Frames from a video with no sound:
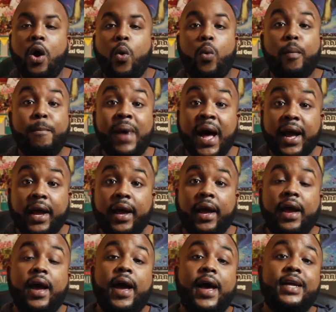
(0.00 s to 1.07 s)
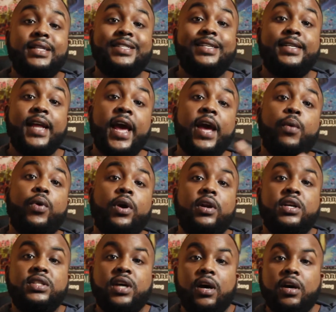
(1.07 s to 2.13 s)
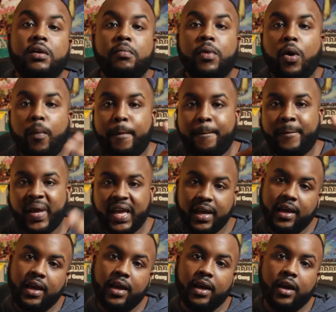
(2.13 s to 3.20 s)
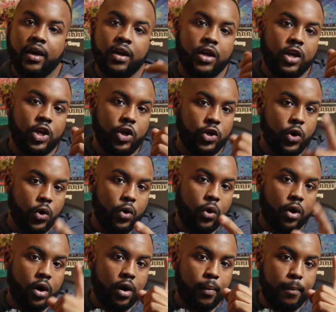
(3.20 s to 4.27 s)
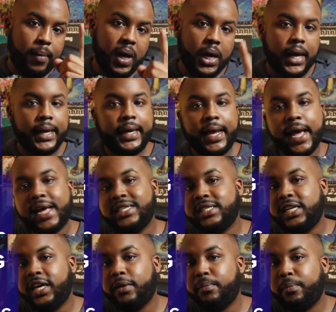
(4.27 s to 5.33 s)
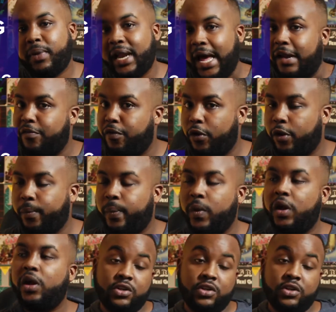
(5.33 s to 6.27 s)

We're back. And today we're going to talk about picking your podcasting platform.